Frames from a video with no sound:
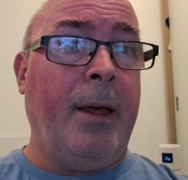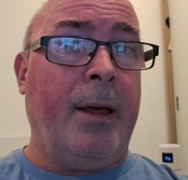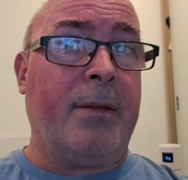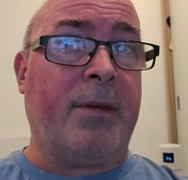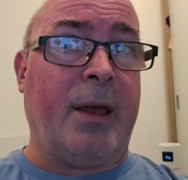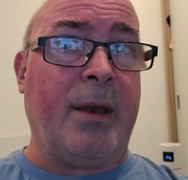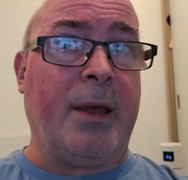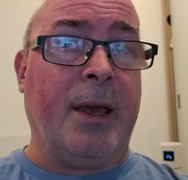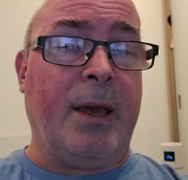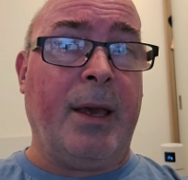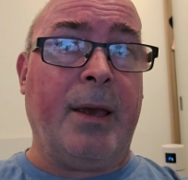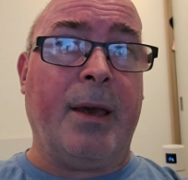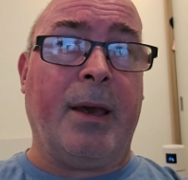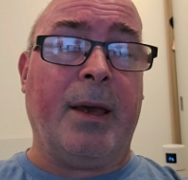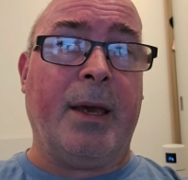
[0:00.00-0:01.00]
10
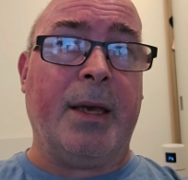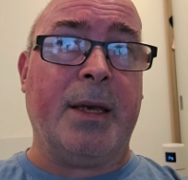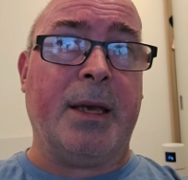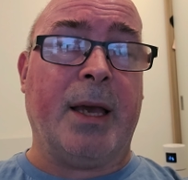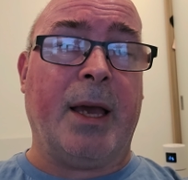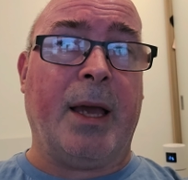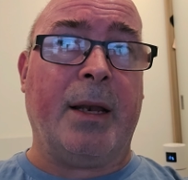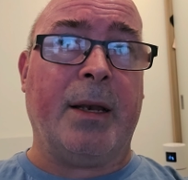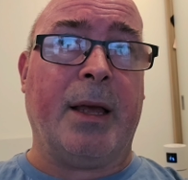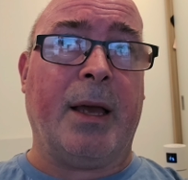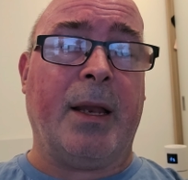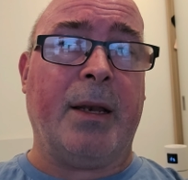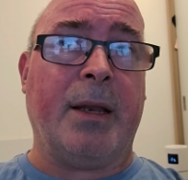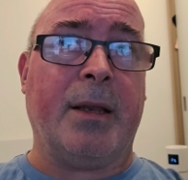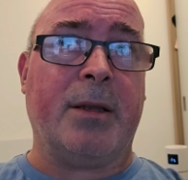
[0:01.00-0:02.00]
gig
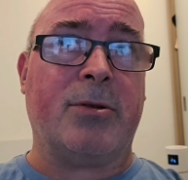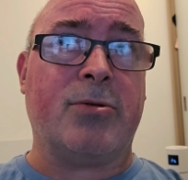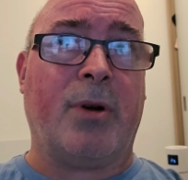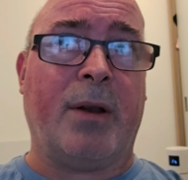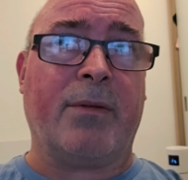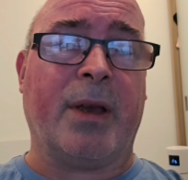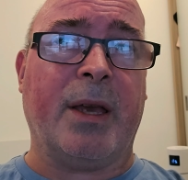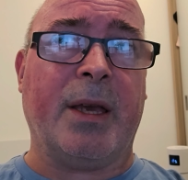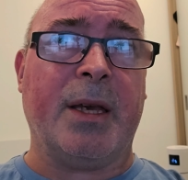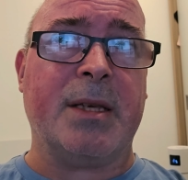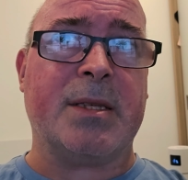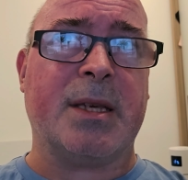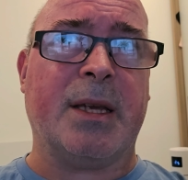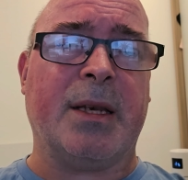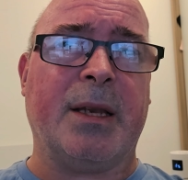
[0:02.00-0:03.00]
and 12 gig
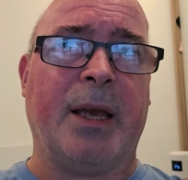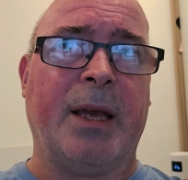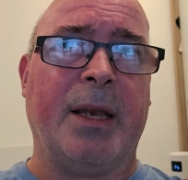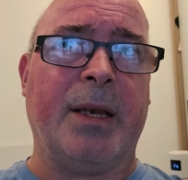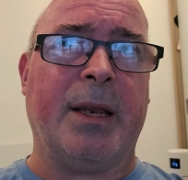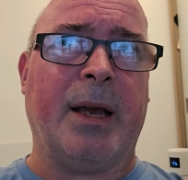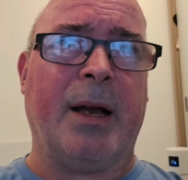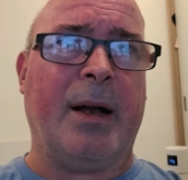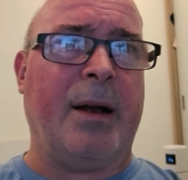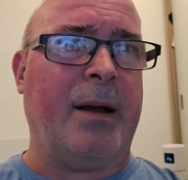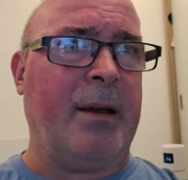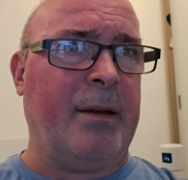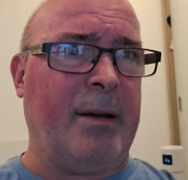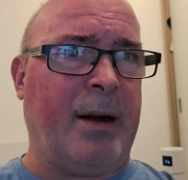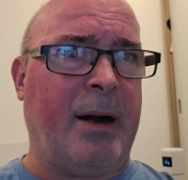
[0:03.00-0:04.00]
is in
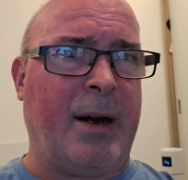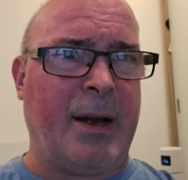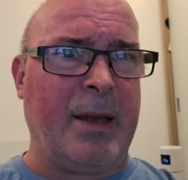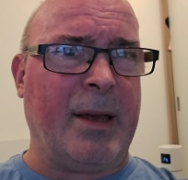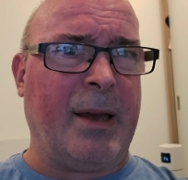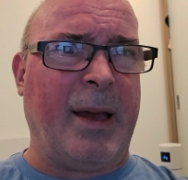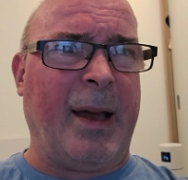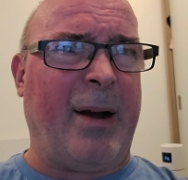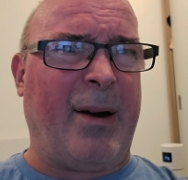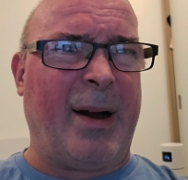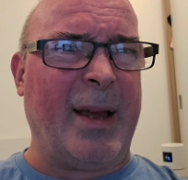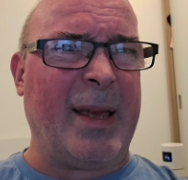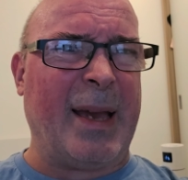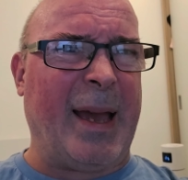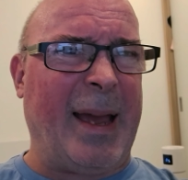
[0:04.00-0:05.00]

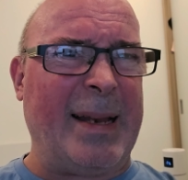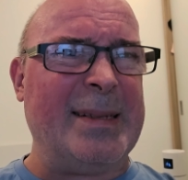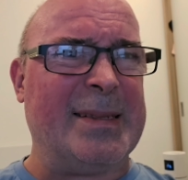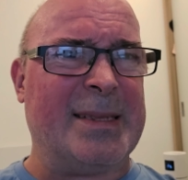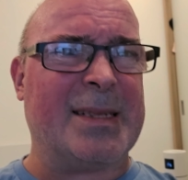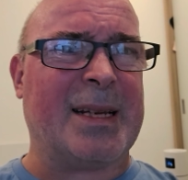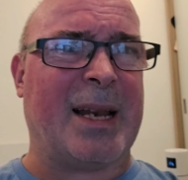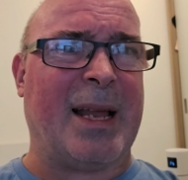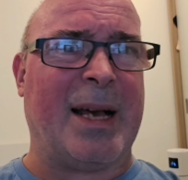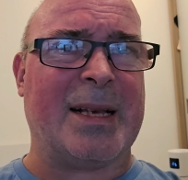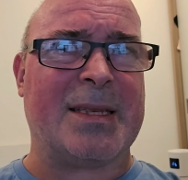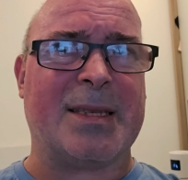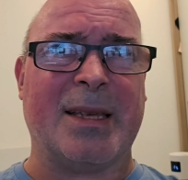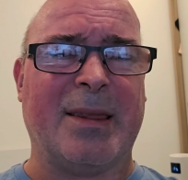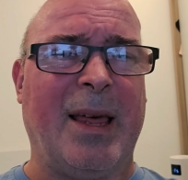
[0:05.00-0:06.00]
high end
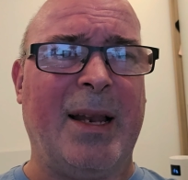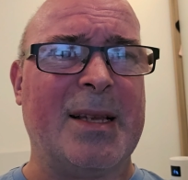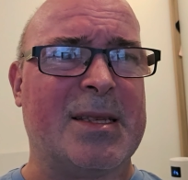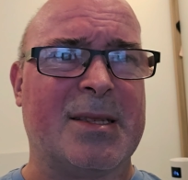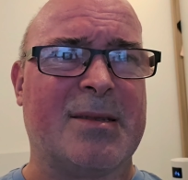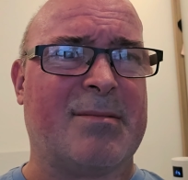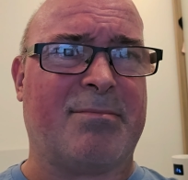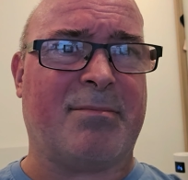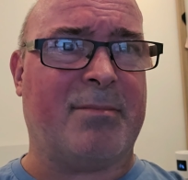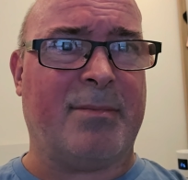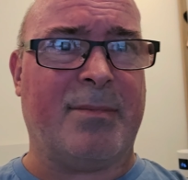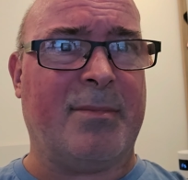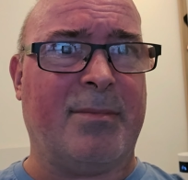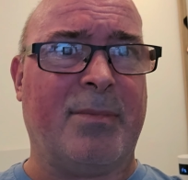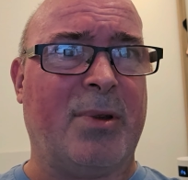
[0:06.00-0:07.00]
class, and that is
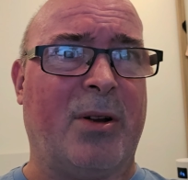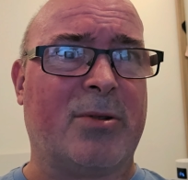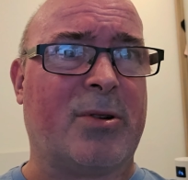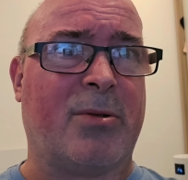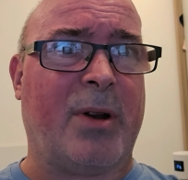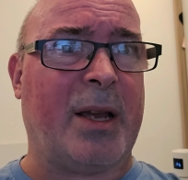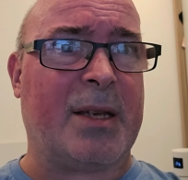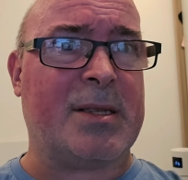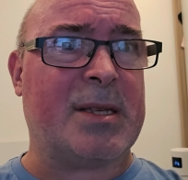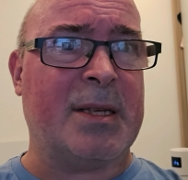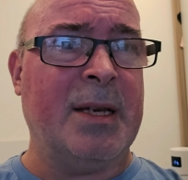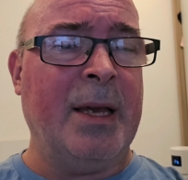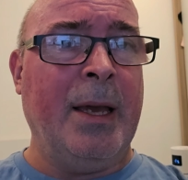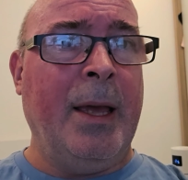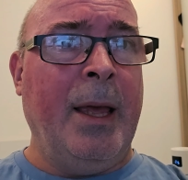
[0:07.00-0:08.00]
not correct,
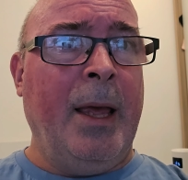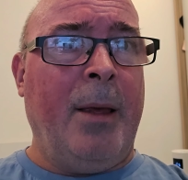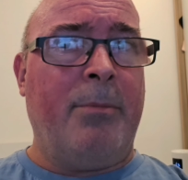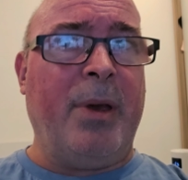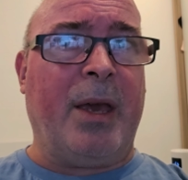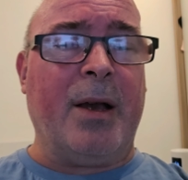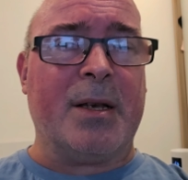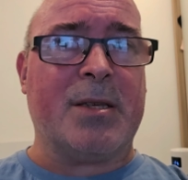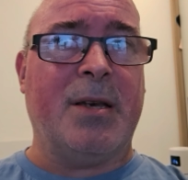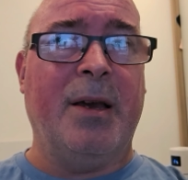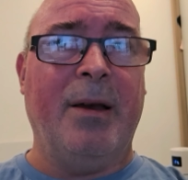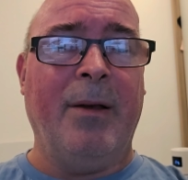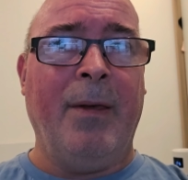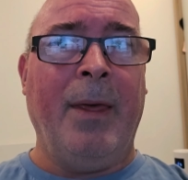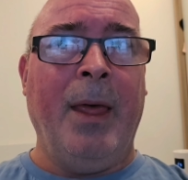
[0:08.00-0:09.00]
because
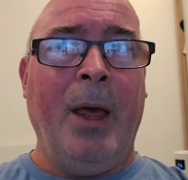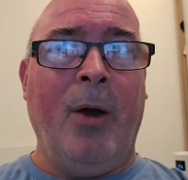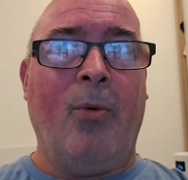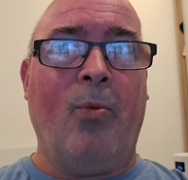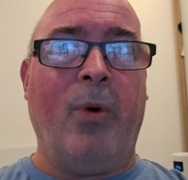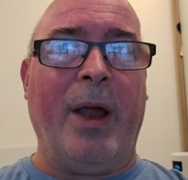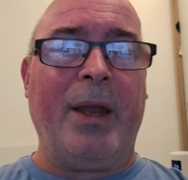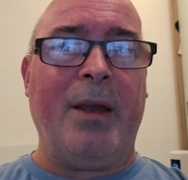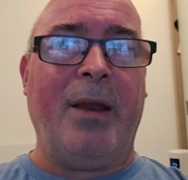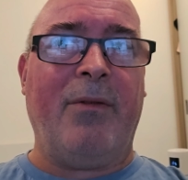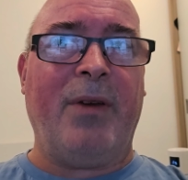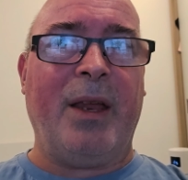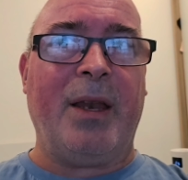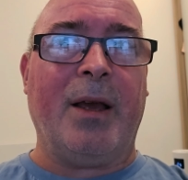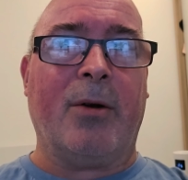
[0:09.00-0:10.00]
when
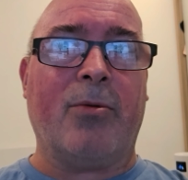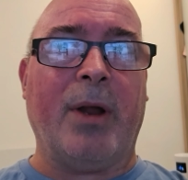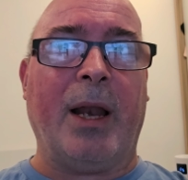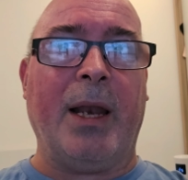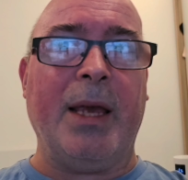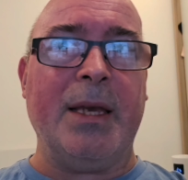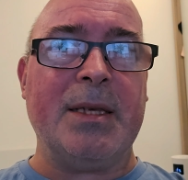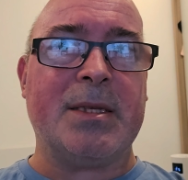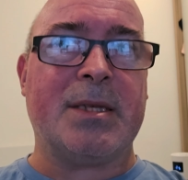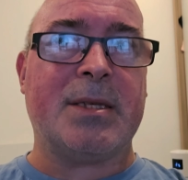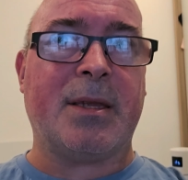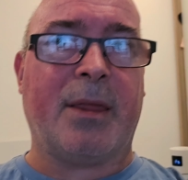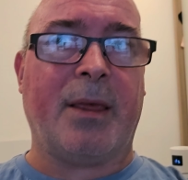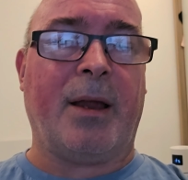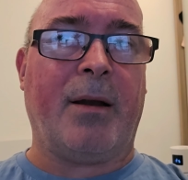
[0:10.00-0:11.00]
Nvidia release
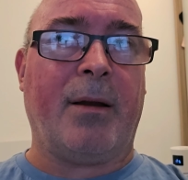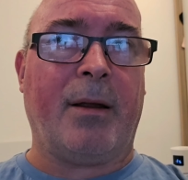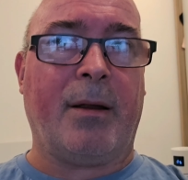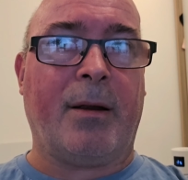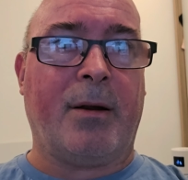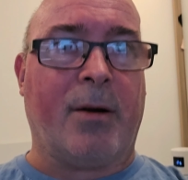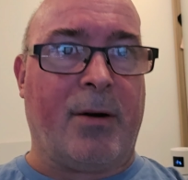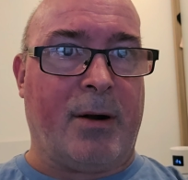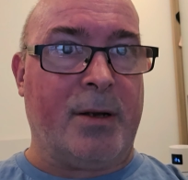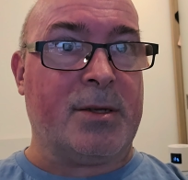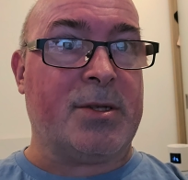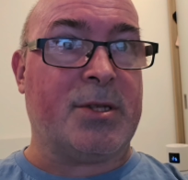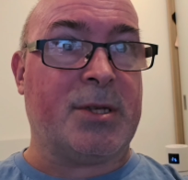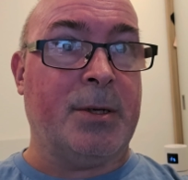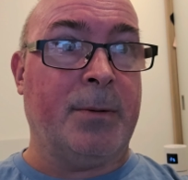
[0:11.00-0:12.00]
their
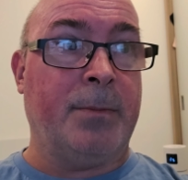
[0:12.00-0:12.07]
cards,